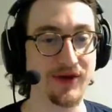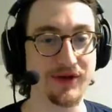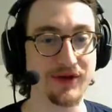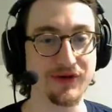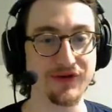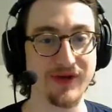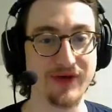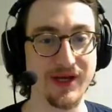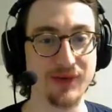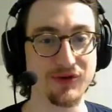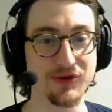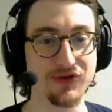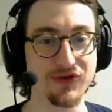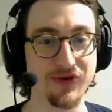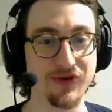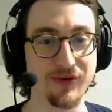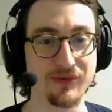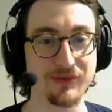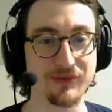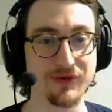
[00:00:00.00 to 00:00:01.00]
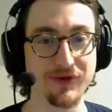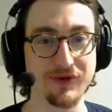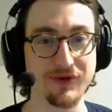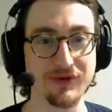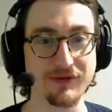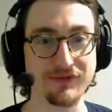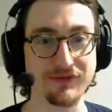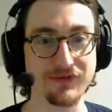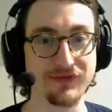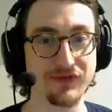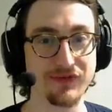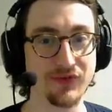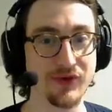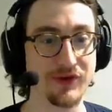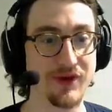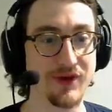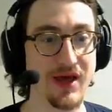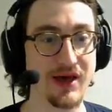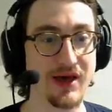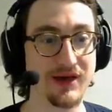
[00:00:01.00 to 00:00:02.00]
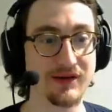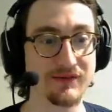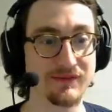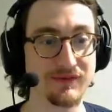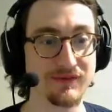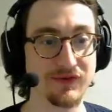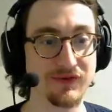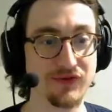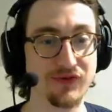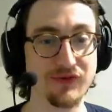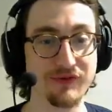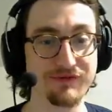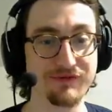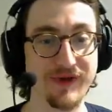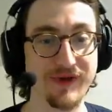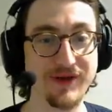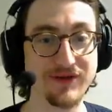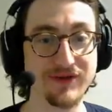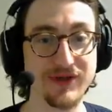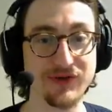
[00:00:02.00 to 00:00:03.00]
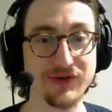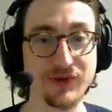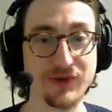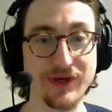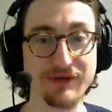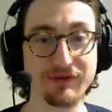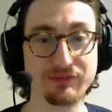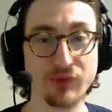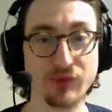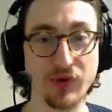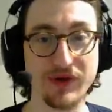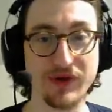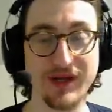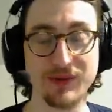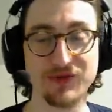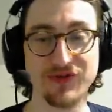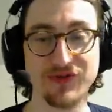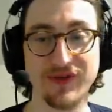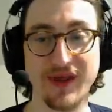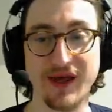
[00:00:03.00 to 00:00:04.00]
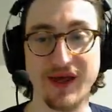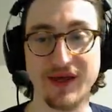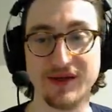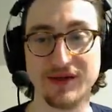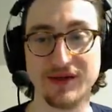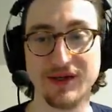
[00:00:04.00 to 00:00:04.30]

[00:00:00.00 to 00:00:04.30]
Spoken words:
in your damage, so you're doing a lot. You're effectively doing even more damage than that.